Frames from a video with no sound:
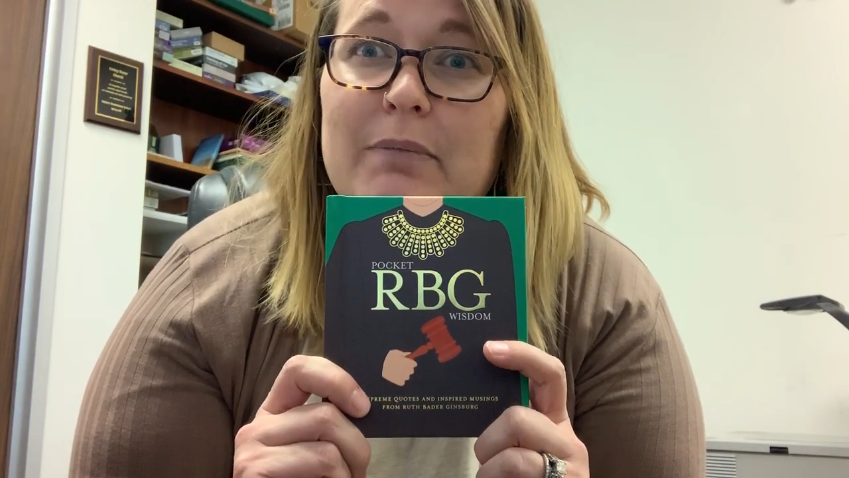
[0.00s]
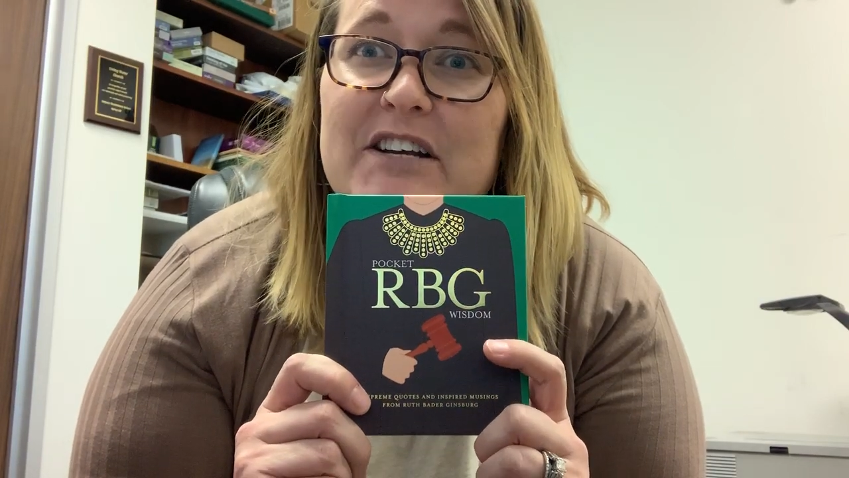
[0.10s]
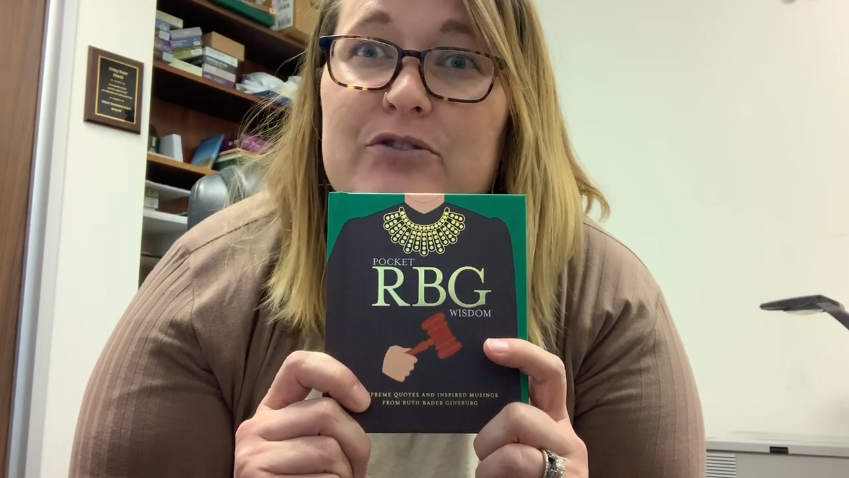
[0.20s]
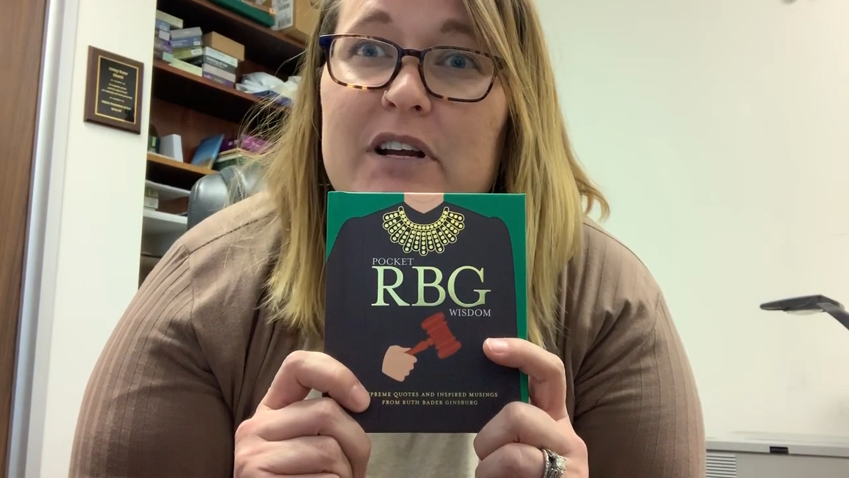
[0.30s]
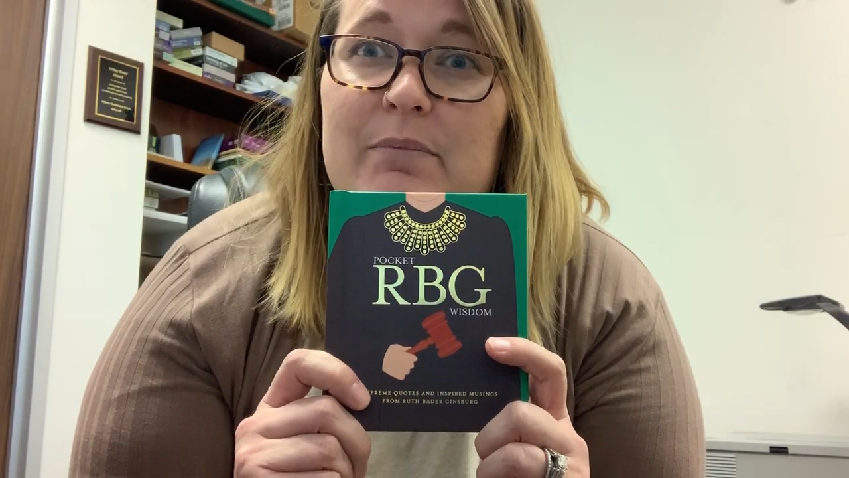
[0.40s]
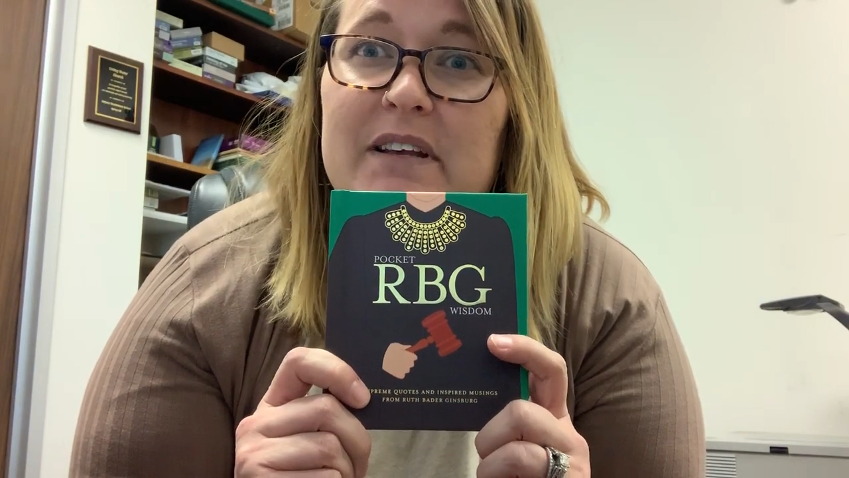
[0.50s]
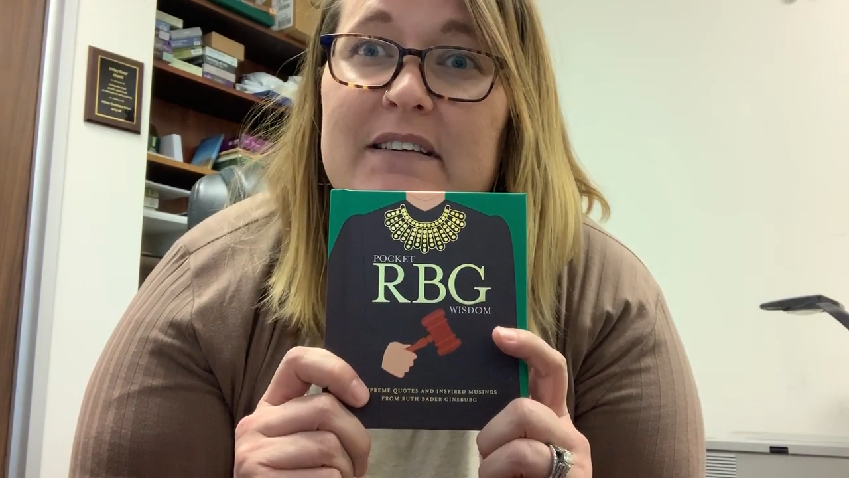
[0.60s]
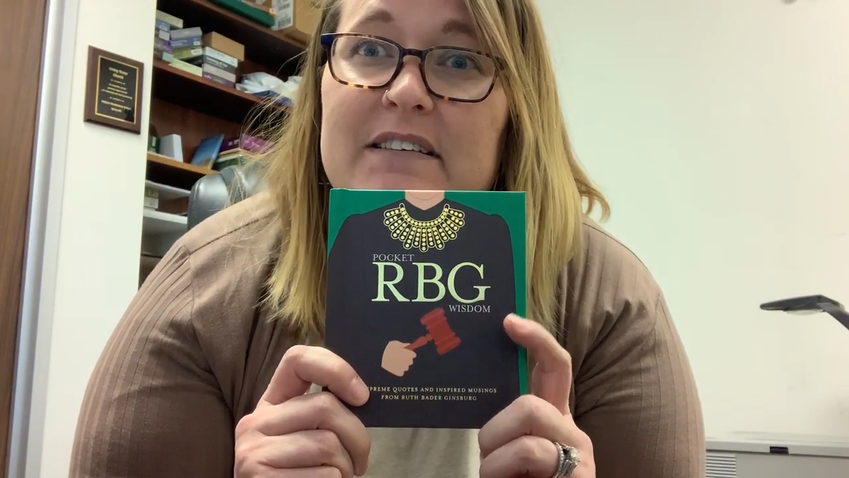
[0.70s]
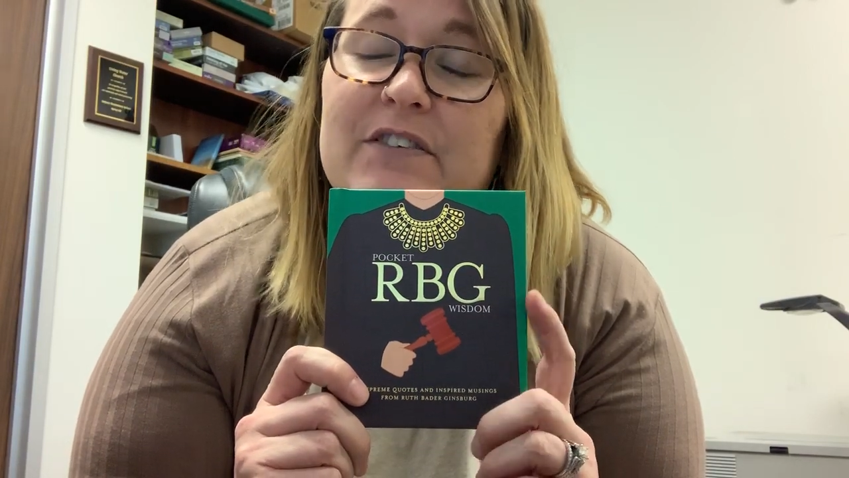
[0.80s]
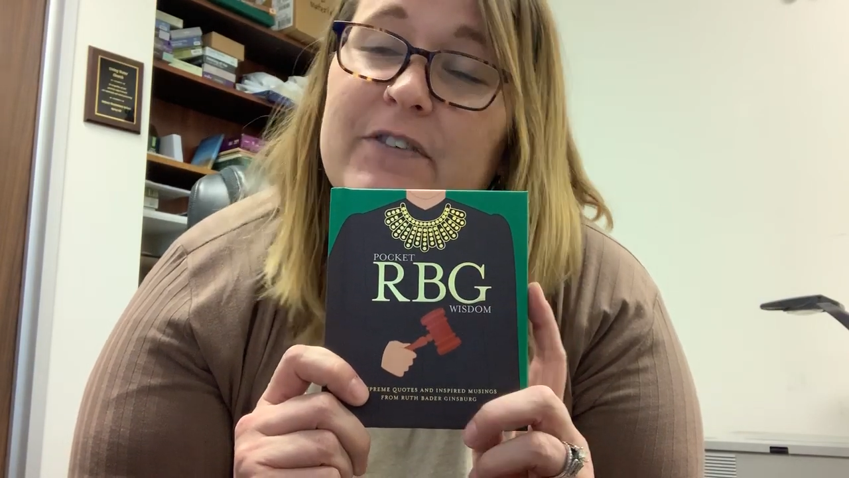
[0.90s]
My dream
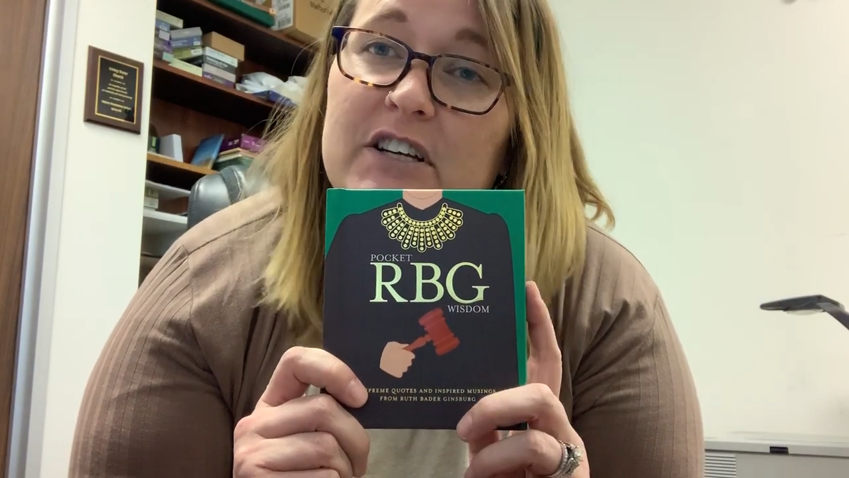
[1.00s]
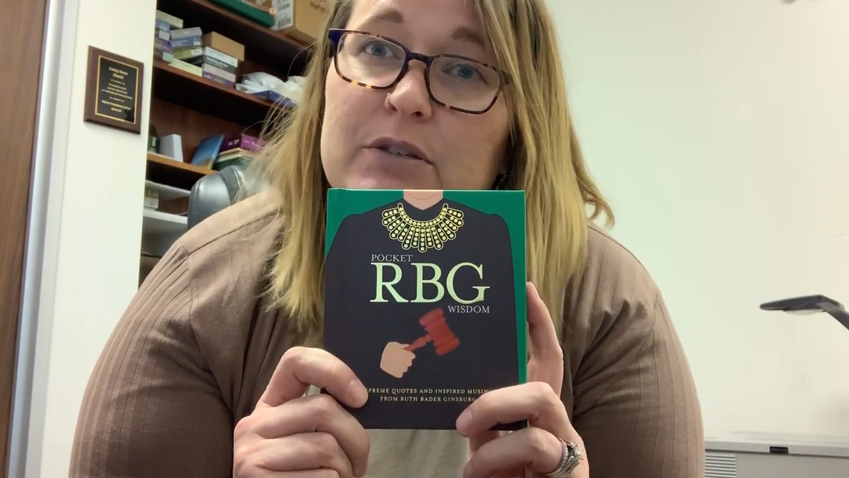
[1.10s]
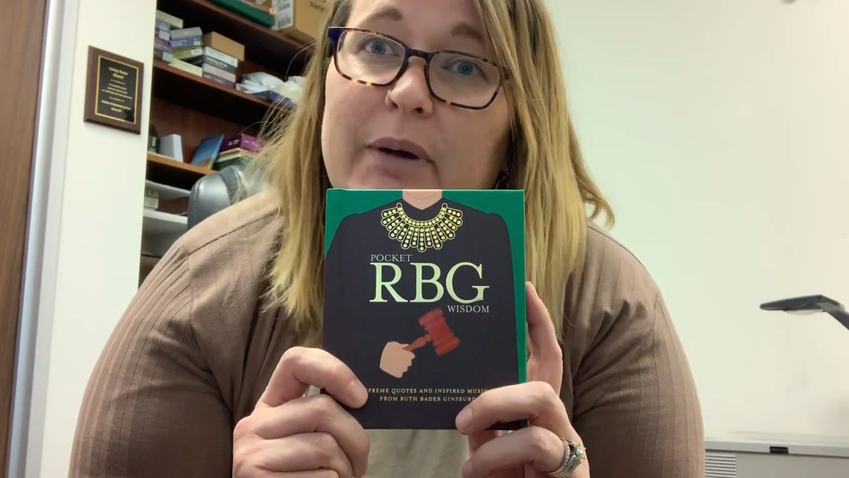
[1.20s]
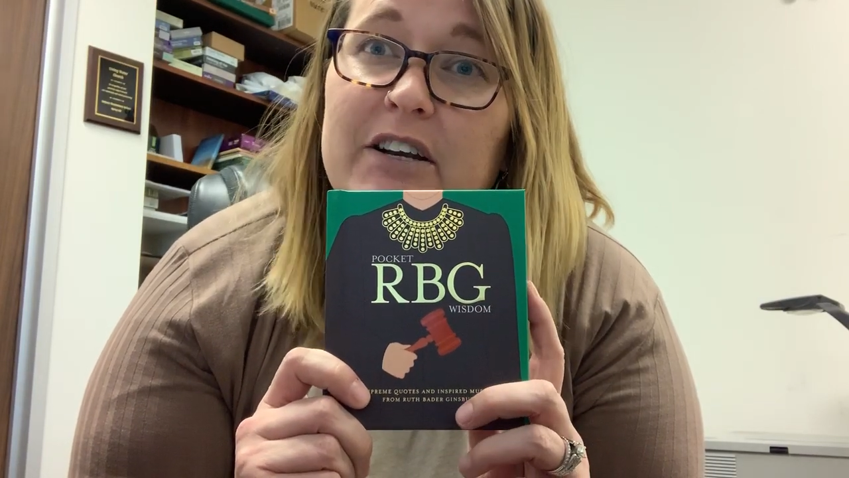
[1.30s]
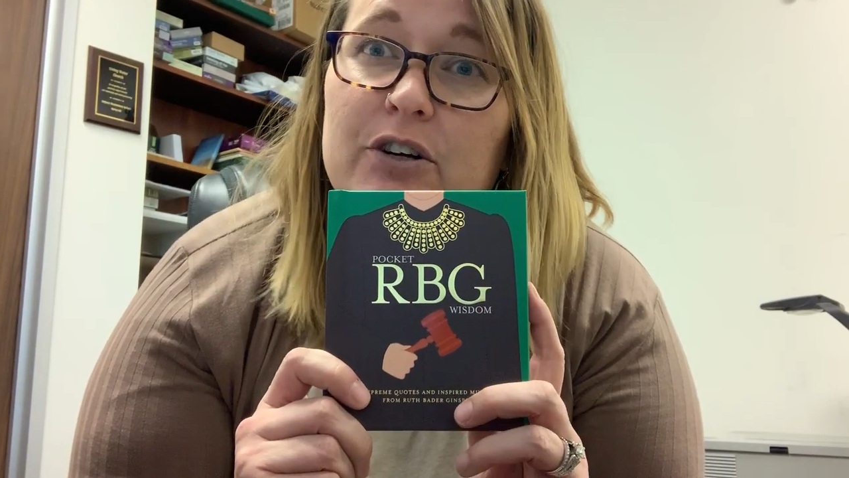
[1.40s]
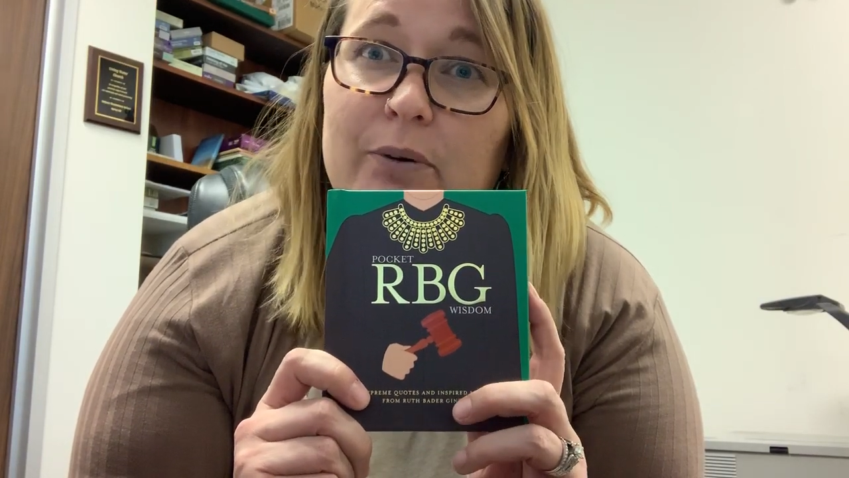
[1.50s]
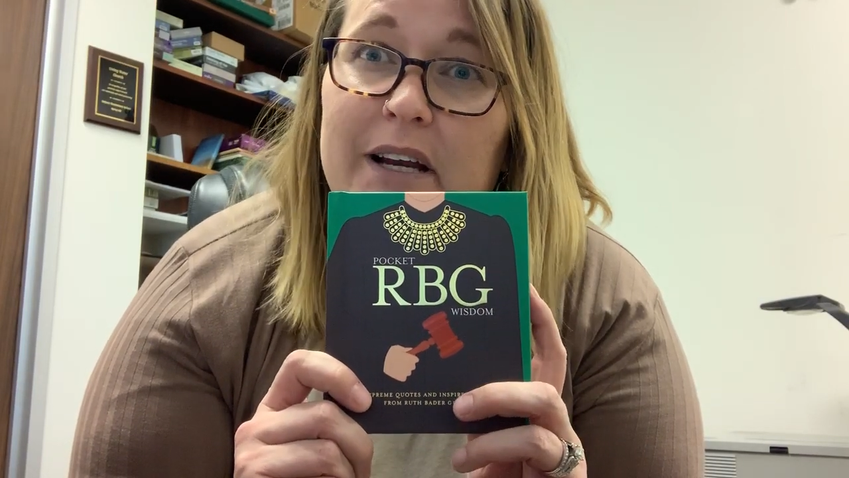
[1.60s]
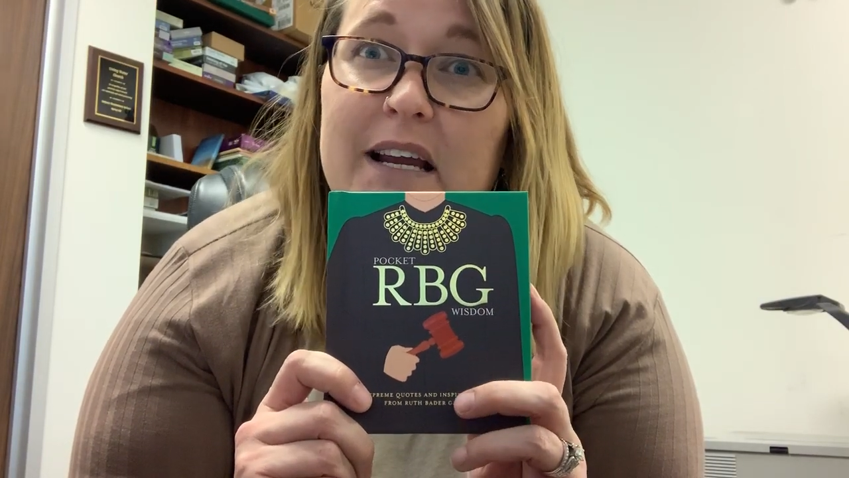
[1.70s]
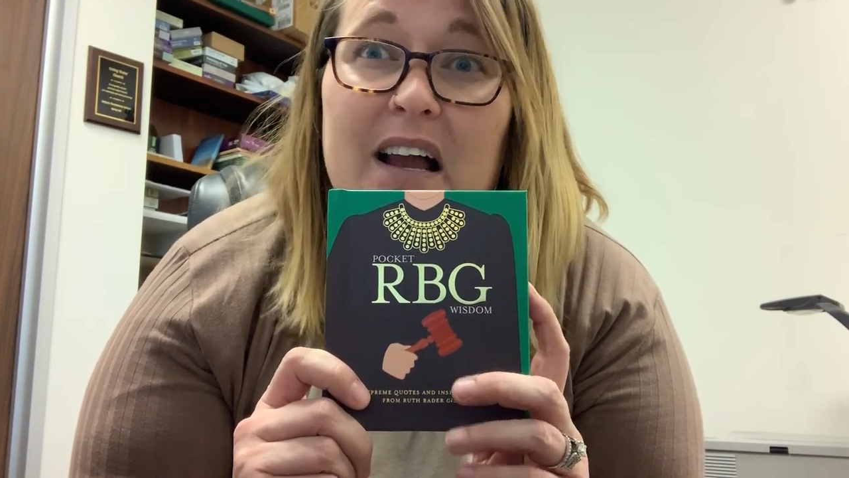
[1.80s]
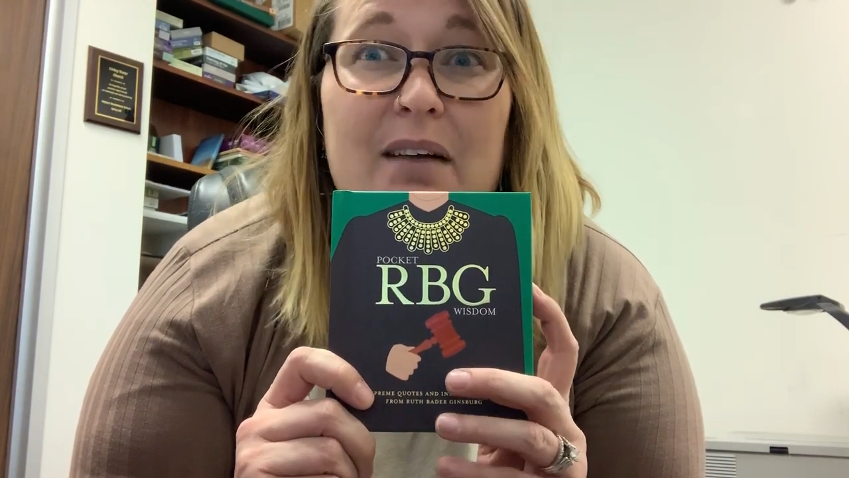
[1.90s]
is to finish my degree.